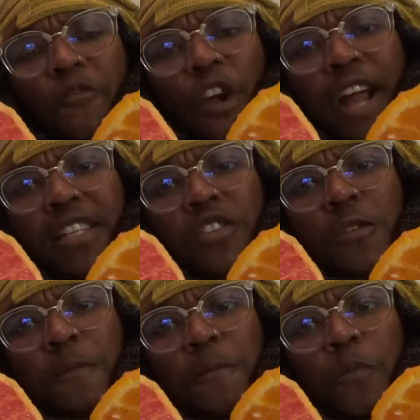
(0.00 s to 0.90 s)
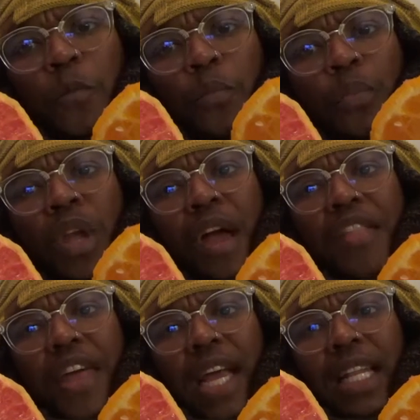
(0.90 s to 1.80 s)
Friends,
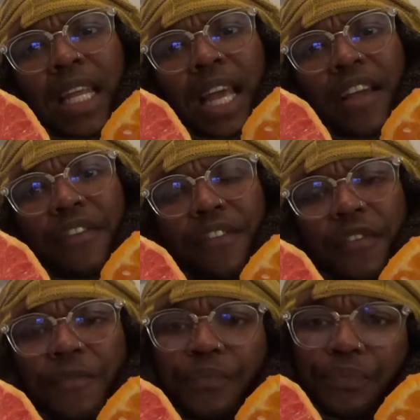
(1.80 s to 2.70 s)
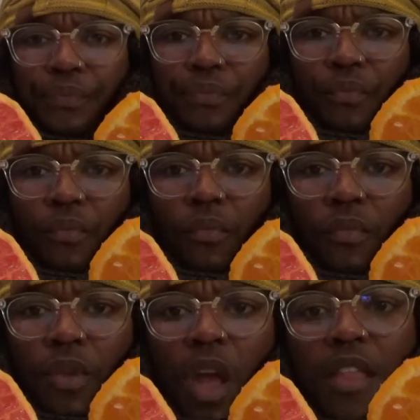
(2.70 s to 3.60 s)
they live.
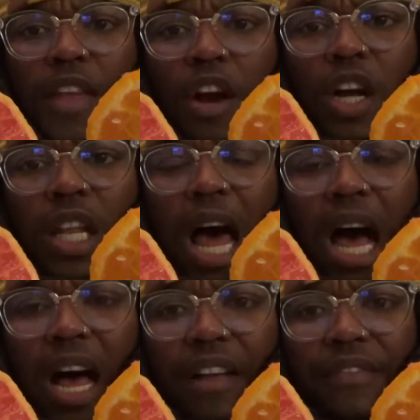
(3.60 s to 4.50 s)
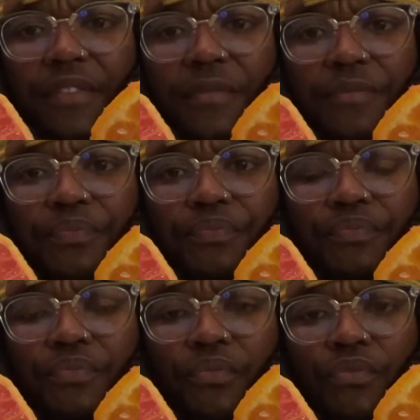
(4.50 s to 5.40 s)
They're alive.
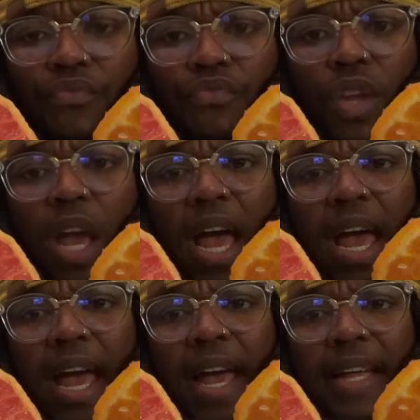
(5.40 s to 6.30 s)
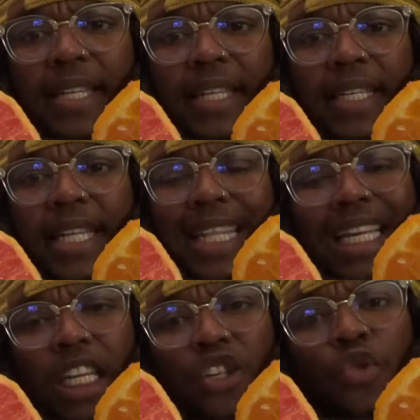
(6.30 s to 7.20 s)
And
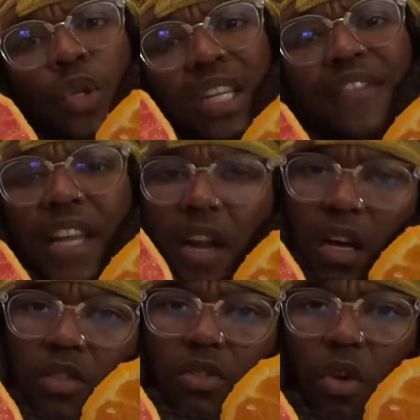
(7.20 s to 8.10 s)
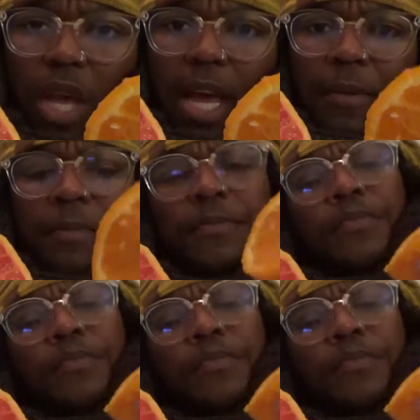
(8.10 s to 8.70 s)
they need to live in us, okay?